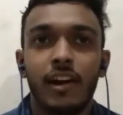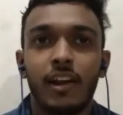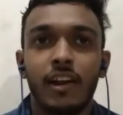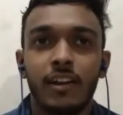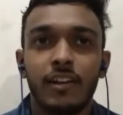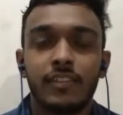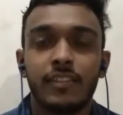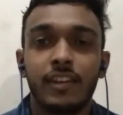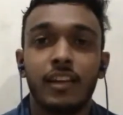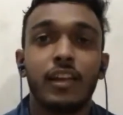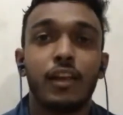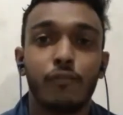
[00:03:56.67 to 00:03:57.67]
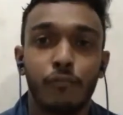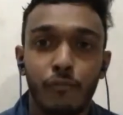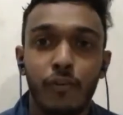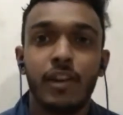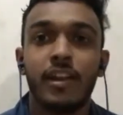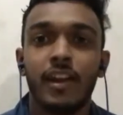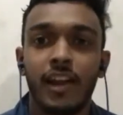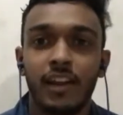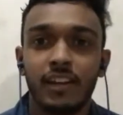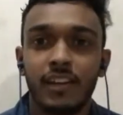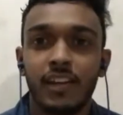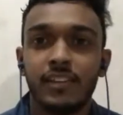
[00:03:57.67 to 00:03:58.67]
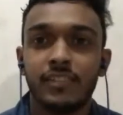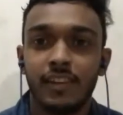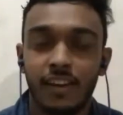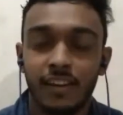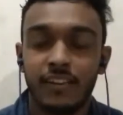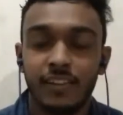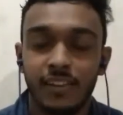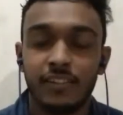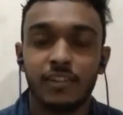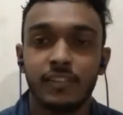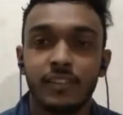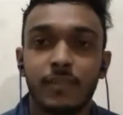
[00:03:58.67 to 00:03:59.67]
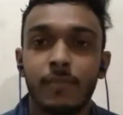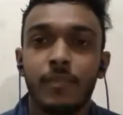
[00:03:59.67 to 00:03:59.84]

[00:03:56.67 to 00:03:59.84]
interesting if we engage in each other.